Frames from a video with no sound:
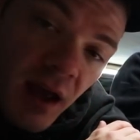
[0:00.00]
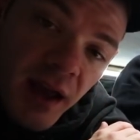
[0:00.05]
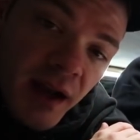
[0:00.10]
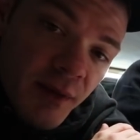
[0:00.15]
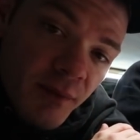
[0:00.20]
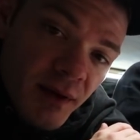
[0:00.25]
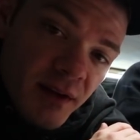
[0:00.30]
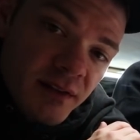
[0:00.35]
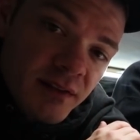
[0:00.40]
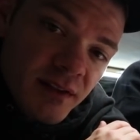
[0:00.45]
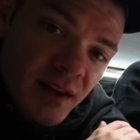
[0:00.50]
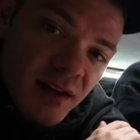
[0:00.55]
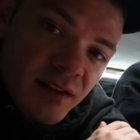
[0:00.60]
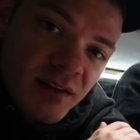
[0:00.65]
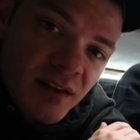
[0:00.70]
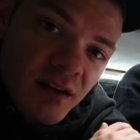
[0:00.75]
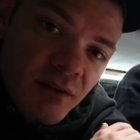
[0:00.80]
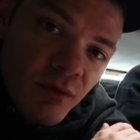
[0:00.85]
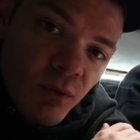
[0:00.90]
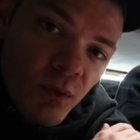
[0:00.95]
Anyways,
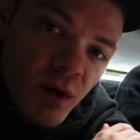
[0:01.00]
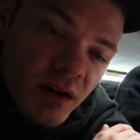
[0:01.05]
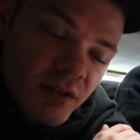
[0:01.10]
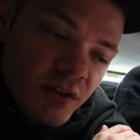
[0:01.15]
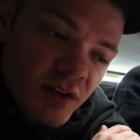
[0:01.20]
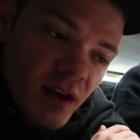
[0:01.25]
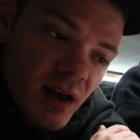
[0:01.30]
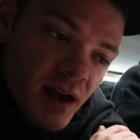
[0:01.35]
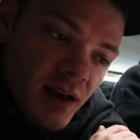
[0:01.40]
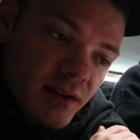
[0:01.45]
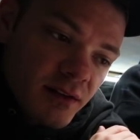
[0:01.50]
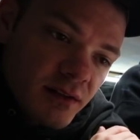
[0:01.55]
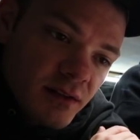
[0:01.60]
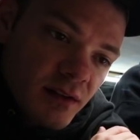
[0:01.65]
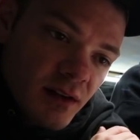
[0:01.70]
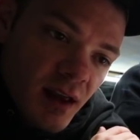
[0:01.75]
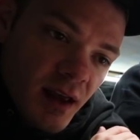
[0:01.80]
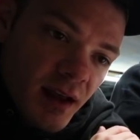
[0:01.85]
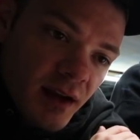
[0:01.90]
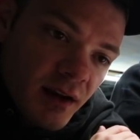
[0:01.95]
thanks again for watching,
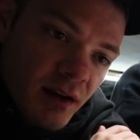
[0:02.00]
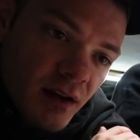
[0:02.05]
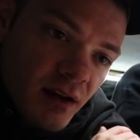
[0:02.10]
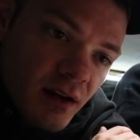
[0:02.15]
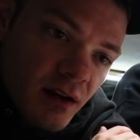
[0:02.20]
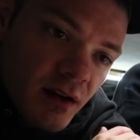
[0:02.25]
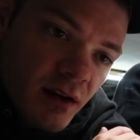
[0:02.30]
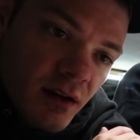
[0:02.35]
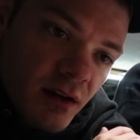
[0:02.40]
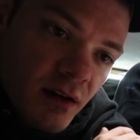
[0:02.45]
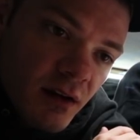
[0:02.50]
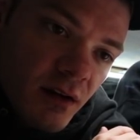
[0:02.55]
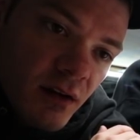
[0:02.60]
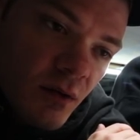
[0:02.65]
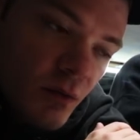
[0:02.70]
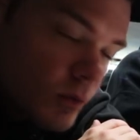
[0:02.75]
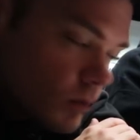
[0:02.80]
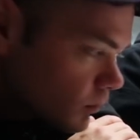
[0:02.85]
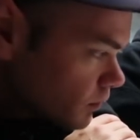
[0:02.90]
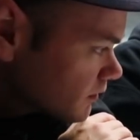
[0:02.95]
guys. And uh,
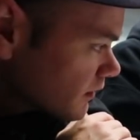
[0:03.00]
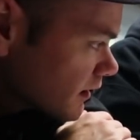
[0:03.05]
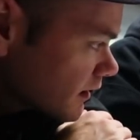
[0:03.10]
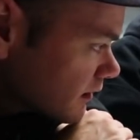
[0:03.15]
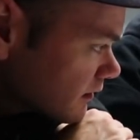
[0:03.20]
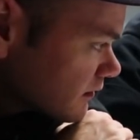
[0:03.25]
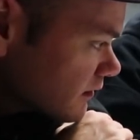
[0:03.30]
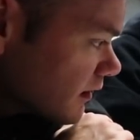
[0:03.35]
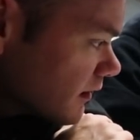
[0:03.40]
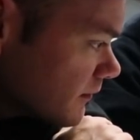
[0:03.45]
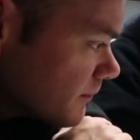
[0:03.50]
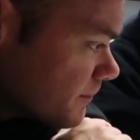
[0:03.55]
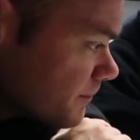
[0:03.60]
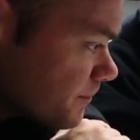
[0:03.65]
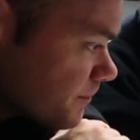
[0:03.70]
what was I going to say?